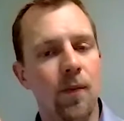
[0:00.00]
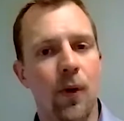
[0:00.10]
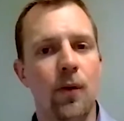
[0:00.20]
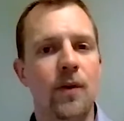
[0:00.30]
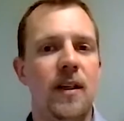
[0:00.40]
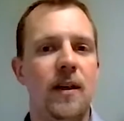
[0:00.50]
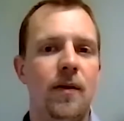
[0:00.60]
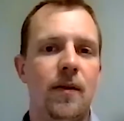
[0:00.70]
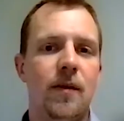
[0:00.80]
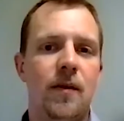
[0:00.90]

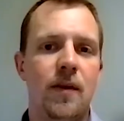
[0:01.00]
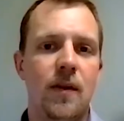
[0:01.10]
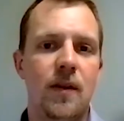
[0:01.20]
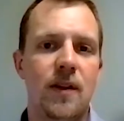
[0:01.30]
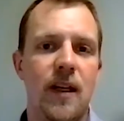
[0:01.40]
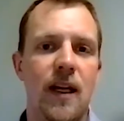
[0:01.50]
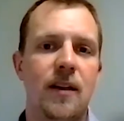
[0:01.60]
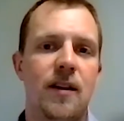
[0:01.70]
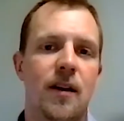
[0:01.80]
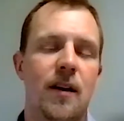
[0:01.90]
bolting
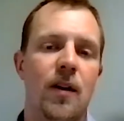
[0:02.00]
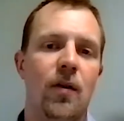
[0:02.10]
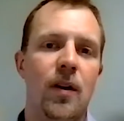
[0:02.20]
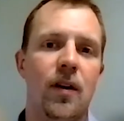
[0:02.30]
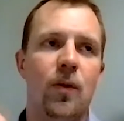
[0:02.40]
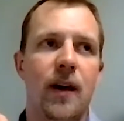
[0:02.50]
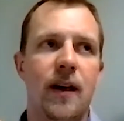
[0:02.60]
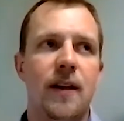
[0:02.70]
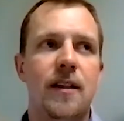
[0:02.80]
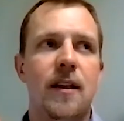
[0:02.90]
stage of the canola where
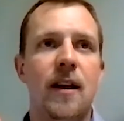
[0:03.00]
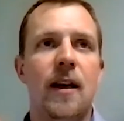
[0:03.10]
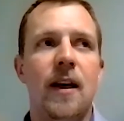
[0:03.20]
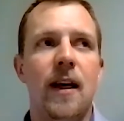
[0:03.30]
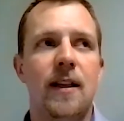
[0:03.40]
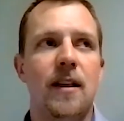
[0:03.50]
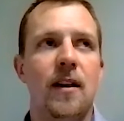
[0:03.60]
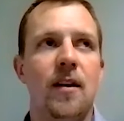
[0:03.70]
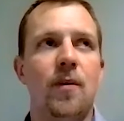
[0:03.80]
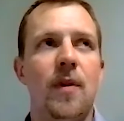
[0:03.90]
it's
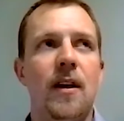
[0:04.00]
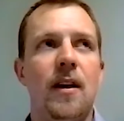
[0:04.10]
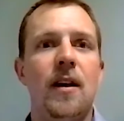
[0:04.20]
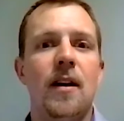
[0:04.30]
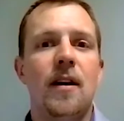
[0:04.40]
going to be